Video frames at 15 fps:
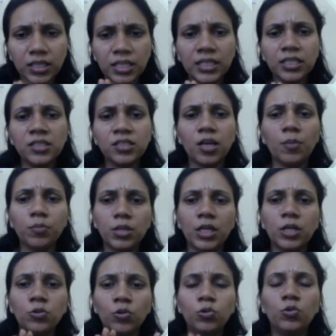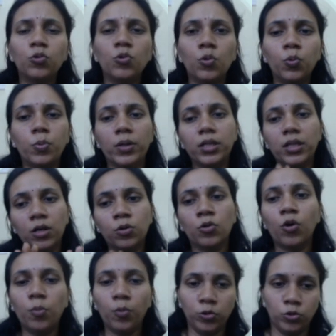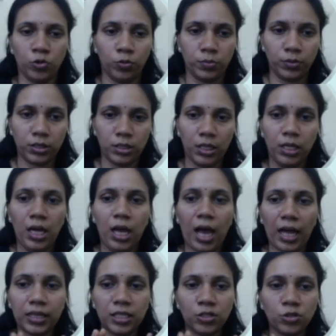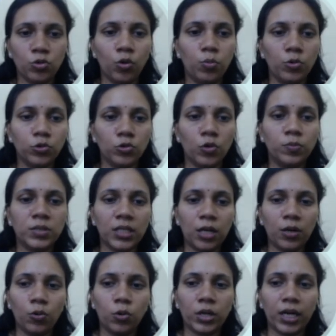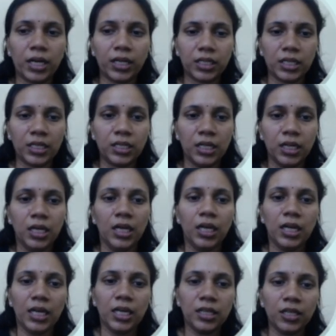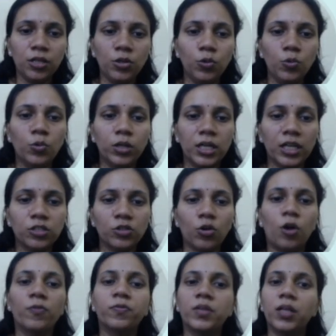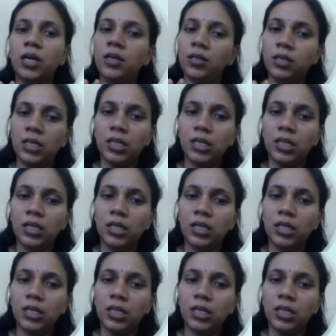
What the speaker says: it is something to do with the chromosomes, and these chromosomes are located in the nucleus of the